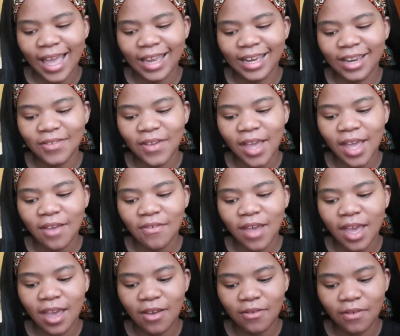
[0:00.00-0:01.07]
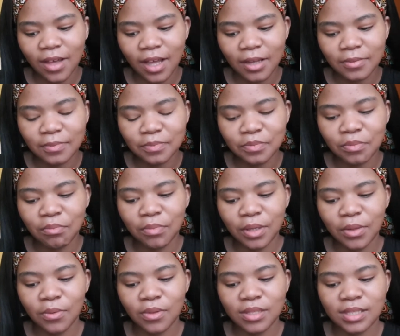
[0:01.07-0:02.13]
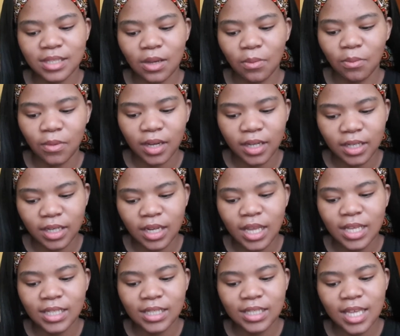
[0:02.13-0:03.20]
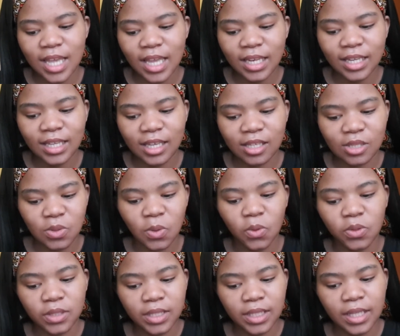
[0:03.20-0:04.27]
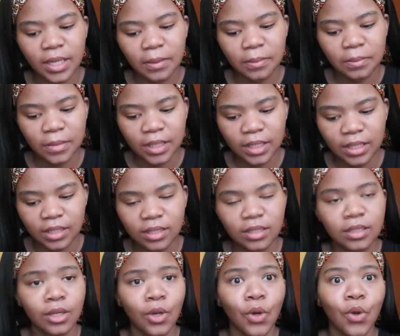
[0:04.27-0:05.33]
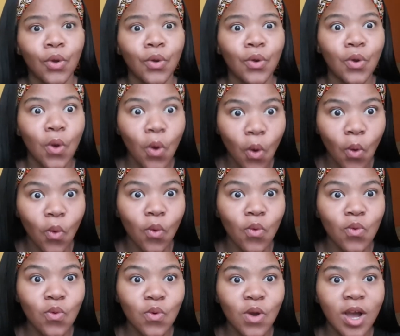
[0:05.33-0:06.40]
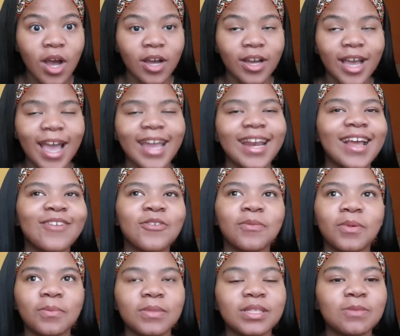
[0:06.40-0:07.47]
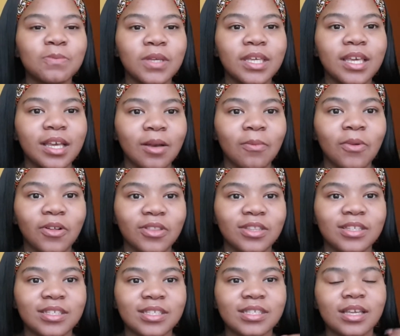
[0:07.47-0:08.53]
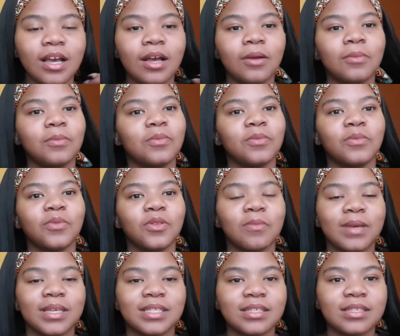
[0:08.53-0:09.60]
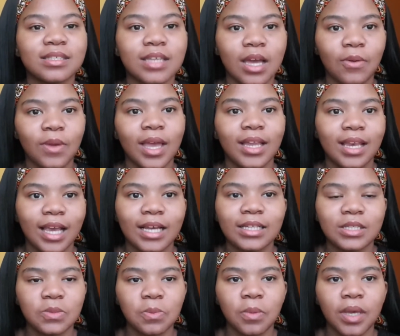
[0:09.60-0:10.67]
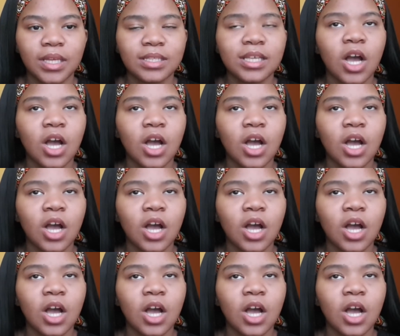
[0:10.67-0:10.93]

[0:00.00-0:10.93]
Never have I ever been with someone 10 years older than me. No. And I remember speaking about this um, with my sister. We had like a debate.